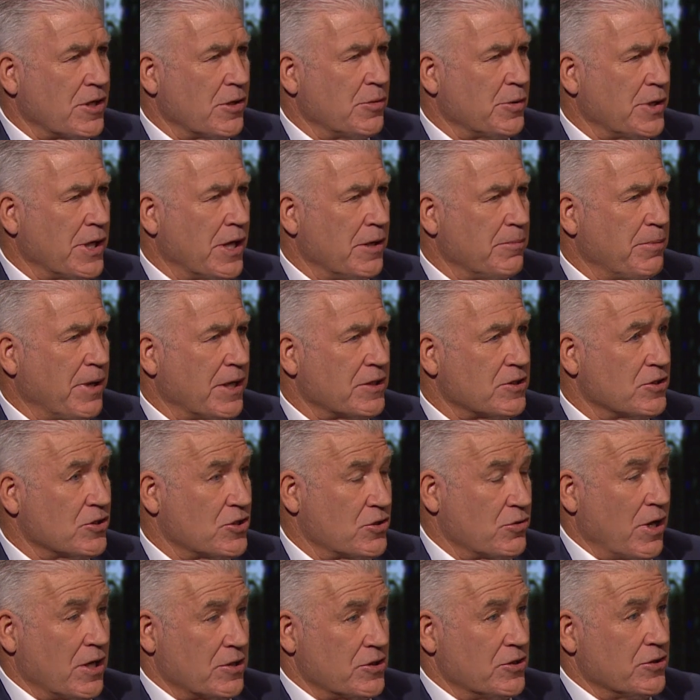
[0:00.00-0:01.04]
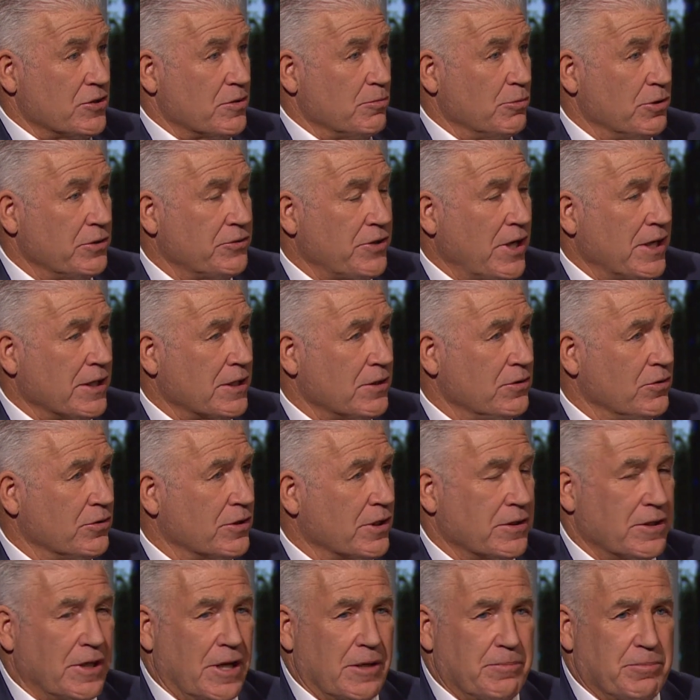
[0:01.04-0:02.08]
we can go back to structures, and we'll take a
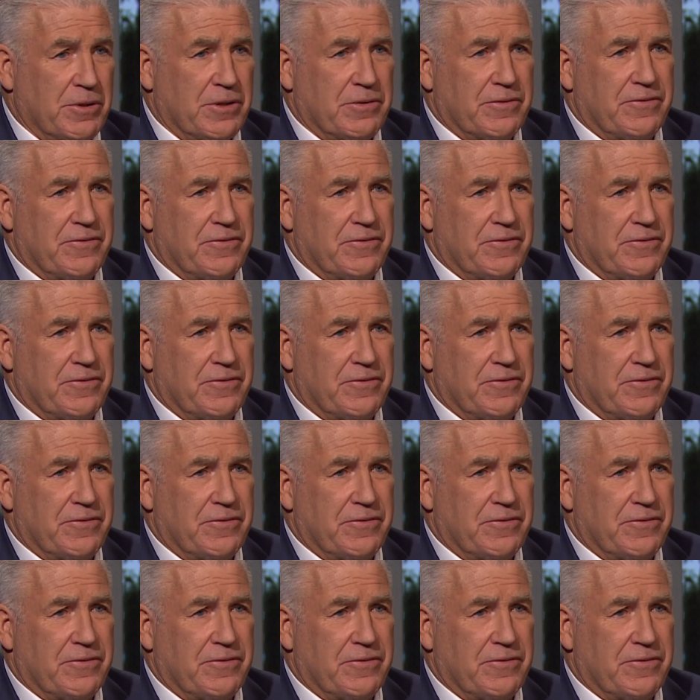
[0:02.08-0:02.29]
look at that.